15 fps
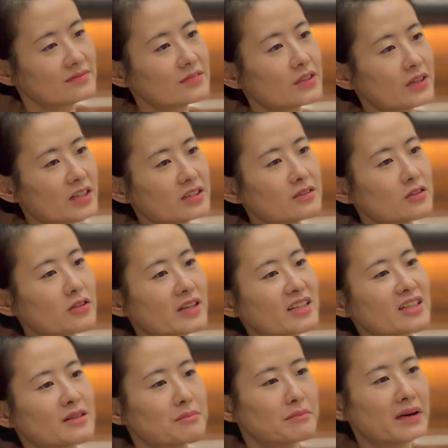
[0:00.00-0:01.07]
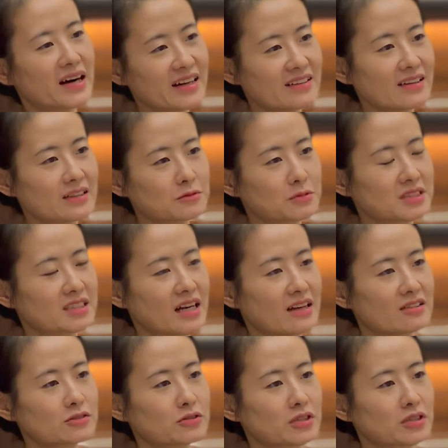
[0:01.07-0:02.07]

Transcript: You can combine that with other